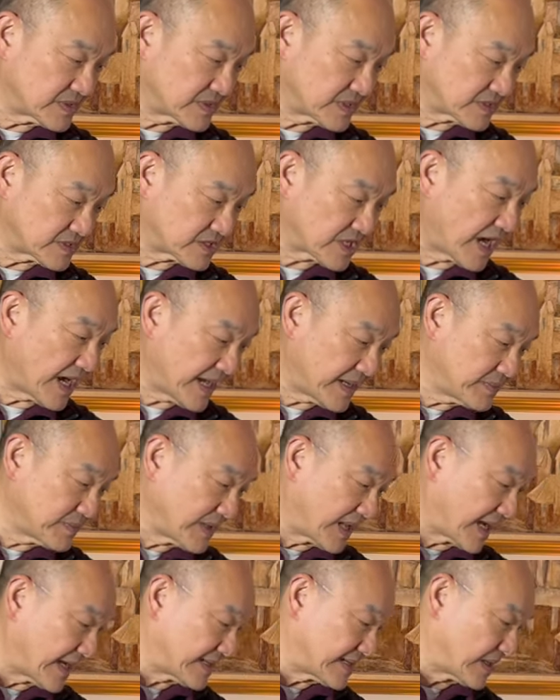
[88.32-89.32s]

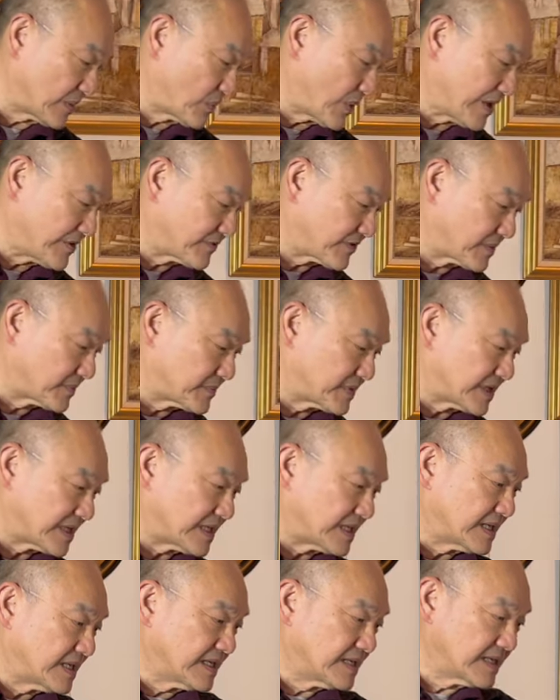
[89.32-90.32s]
timeline that went from
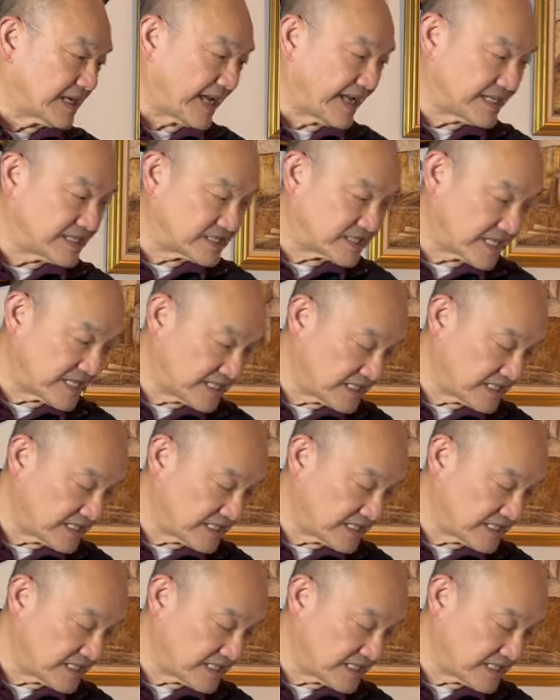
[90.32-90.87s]
the 18